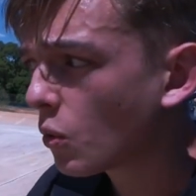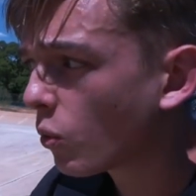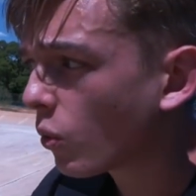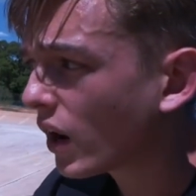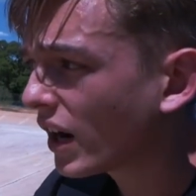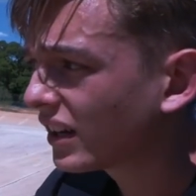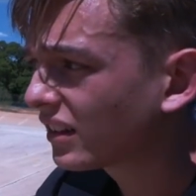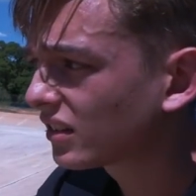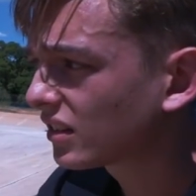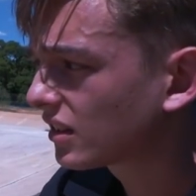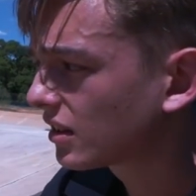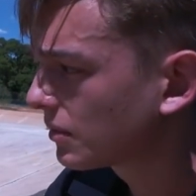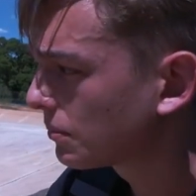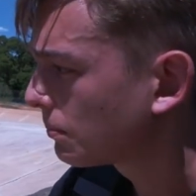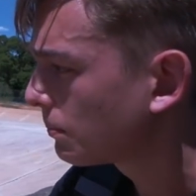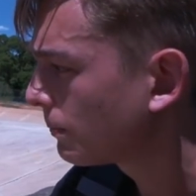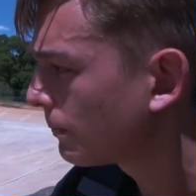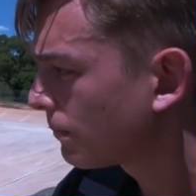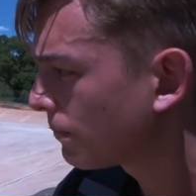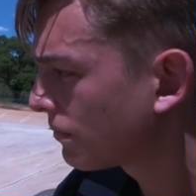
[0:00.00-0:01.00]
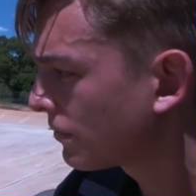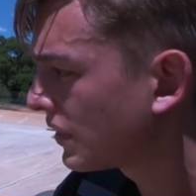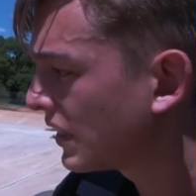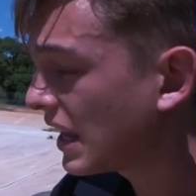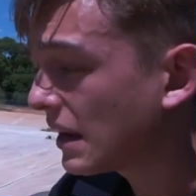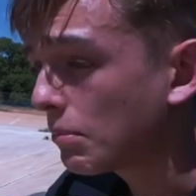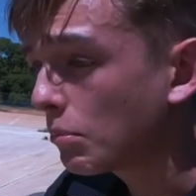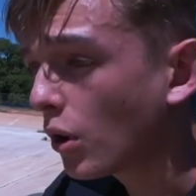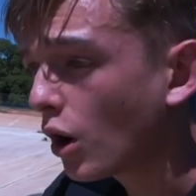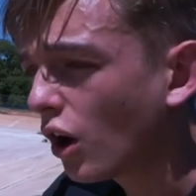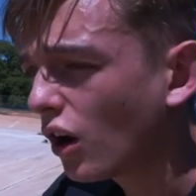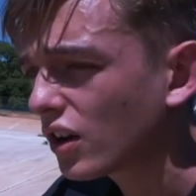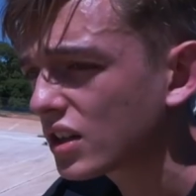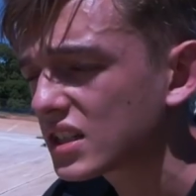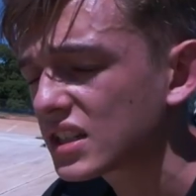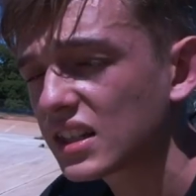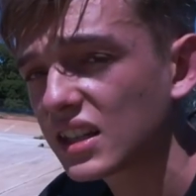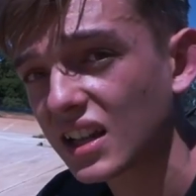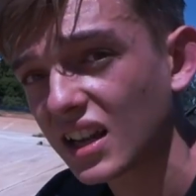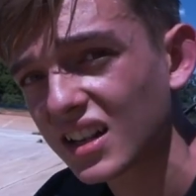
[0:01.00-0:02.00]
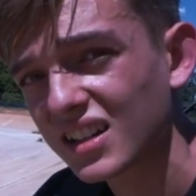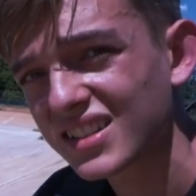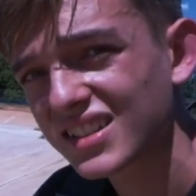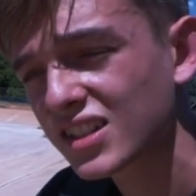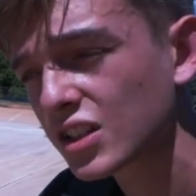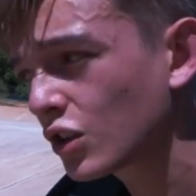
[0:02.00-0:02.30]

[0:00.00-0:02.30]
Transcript: want their parts in that.